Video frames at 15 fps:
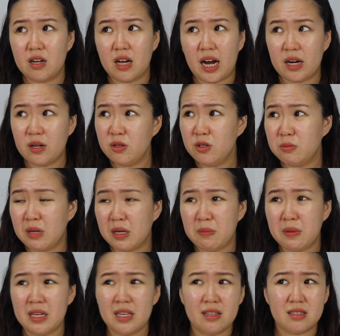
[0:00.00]
I don't know,
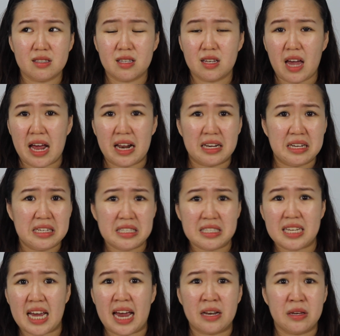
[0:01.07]
maybe at least
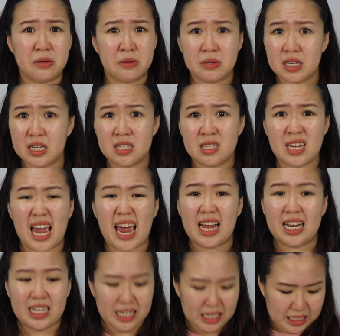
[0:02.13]
10 uses
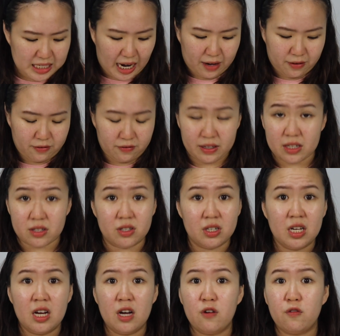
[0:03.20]
at least, I feel,
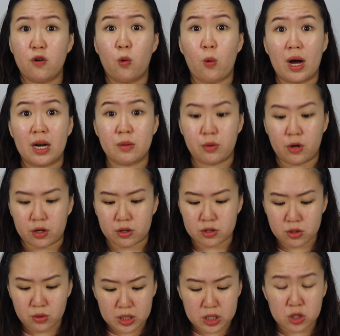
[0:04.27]
for one bottle.
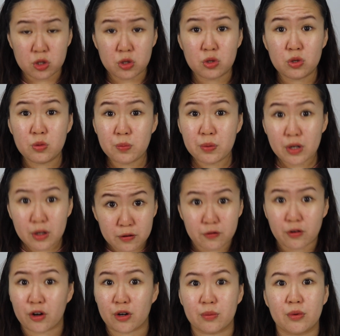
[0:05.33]
So it's super
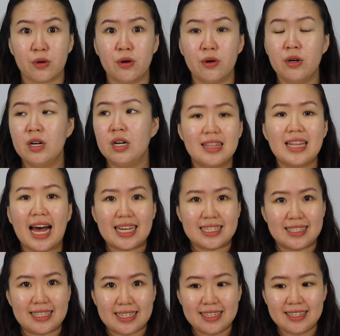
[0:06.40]
affordable.
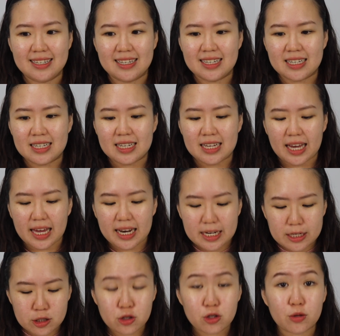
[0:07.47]
Lastly, it
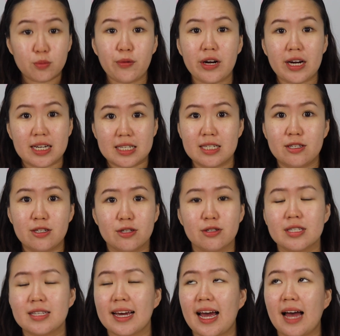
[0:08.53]
is super easy to
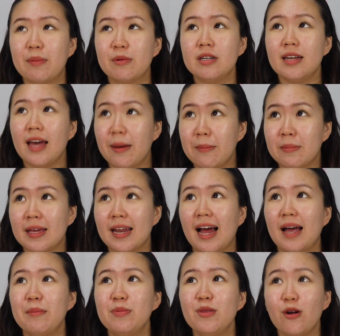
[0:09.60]
use. Like, I'm gonna admit,
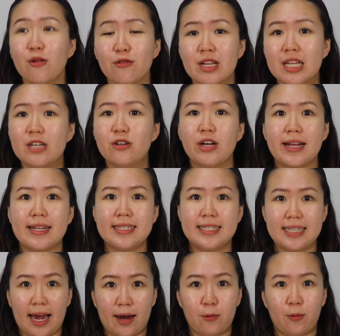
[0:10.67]
I'm not really good at
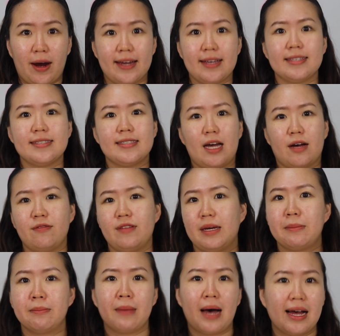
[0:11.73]
DIY stuff like
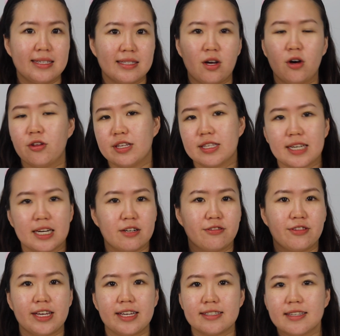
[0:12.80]
masks, all those kind of
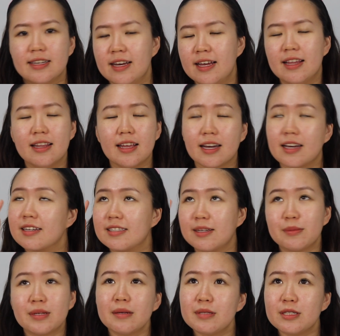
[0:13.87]
things. Like
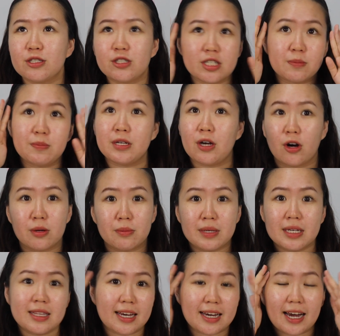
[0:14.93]
sometimes it's just beyond
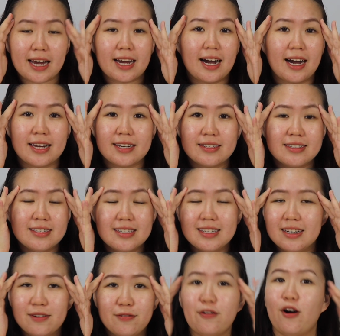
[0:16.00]
me, like I can't
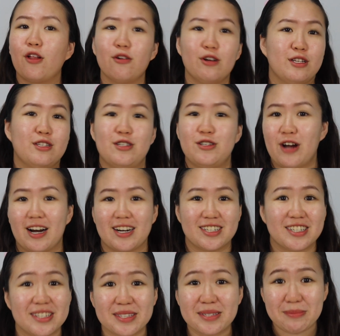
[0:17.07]
follow
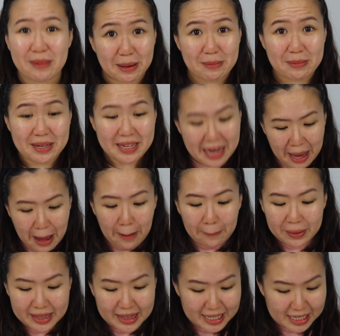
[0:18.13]
instructions maybe.
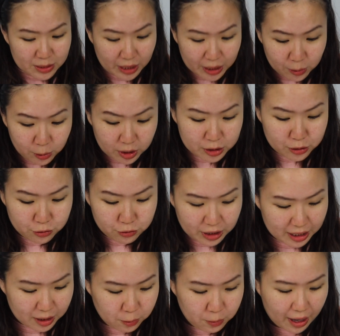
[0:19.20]
But this one worked
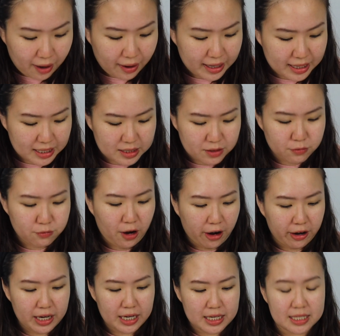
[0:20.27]
really well, and it's
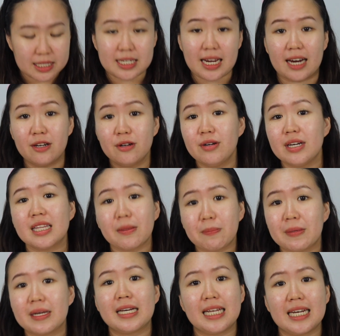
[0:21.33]
very easy. I know in the
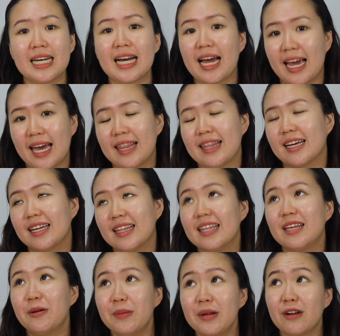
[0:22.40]
beginning I had like a
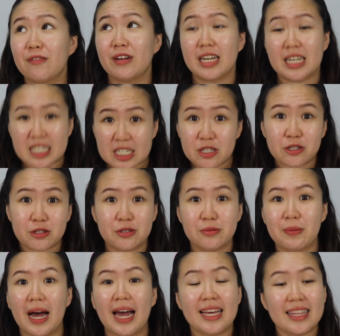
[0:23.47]
little bit of an issue,
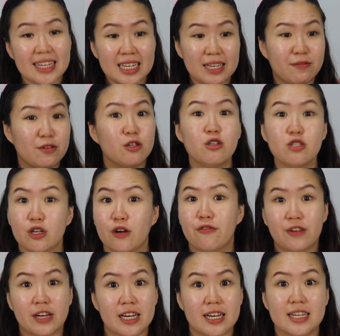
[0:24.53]
but I think if you use your
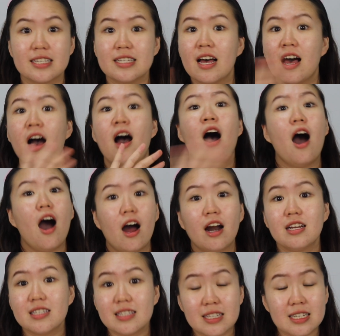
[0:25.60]
fingers,
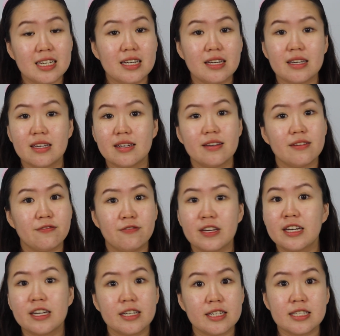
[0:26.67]
honestly,
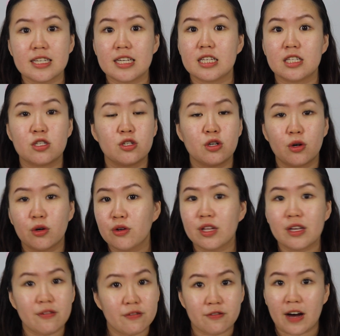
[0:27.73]
fingers is
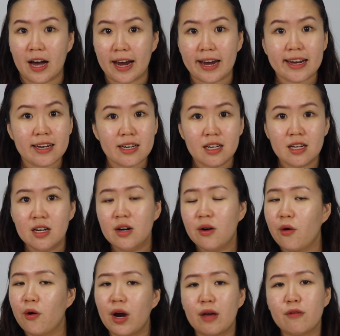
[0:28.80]
totally fine.
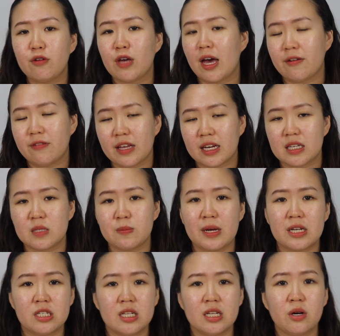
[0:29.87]
Or if you have like a
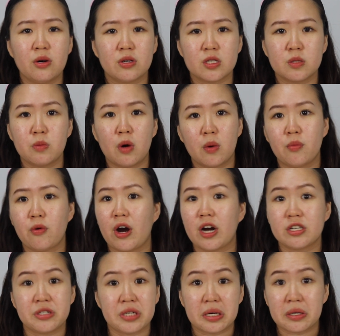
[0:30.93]
spatula or a small
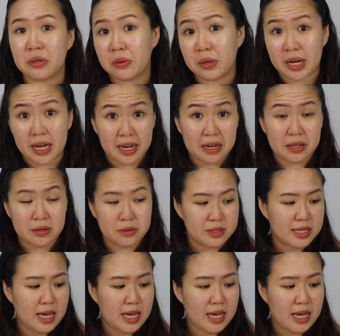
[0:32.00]
brush, then go ahead and use